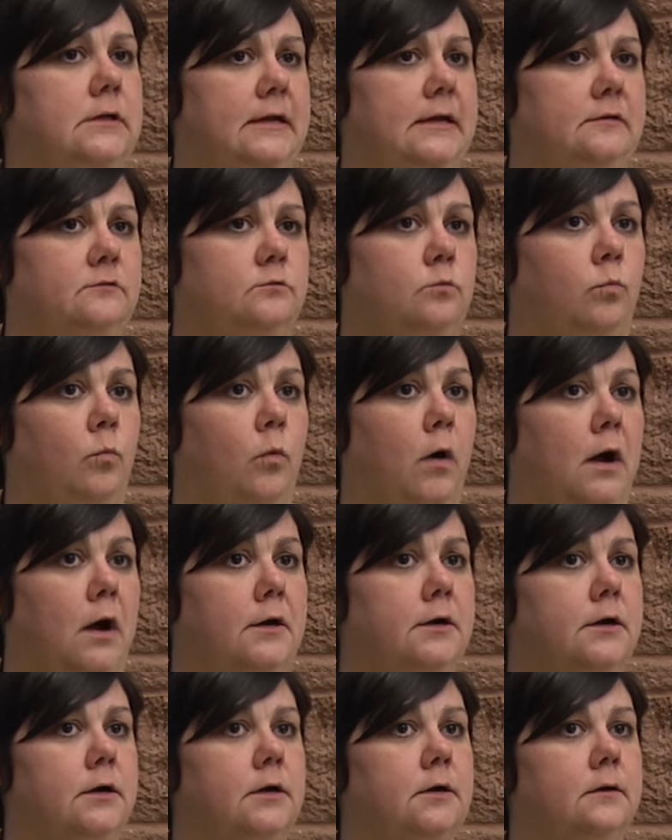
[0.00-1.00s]
as
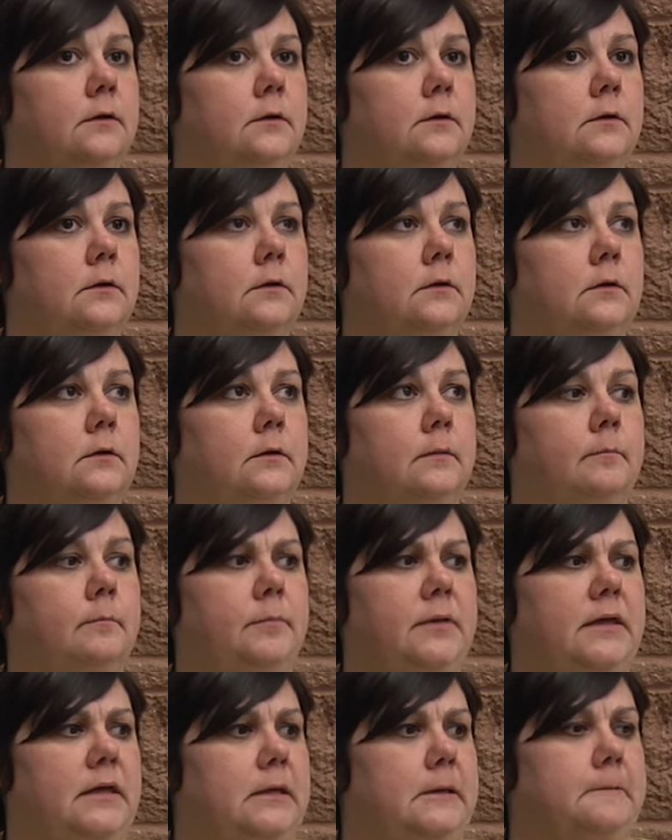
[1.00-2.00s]
water
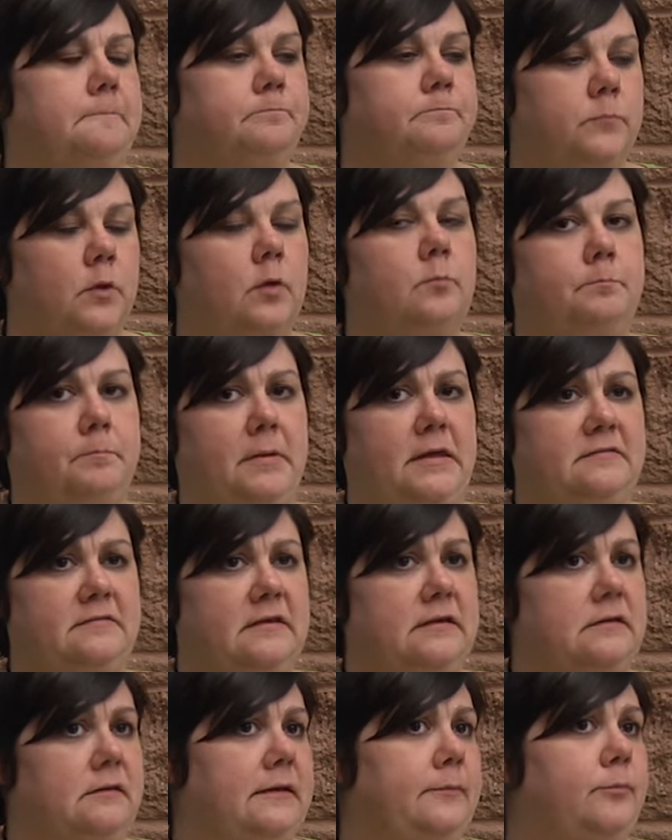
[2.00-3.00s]
be
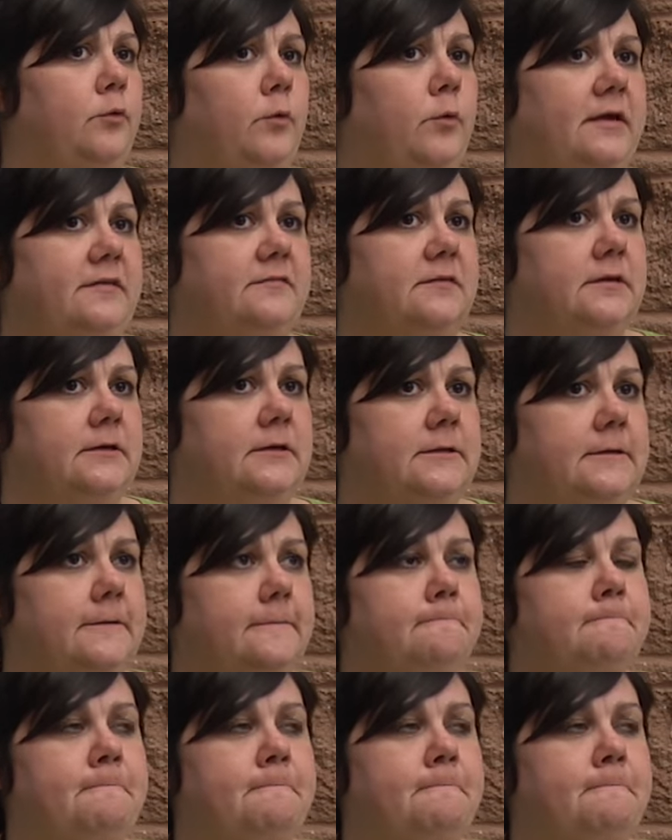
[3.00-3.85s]
basically poisoned,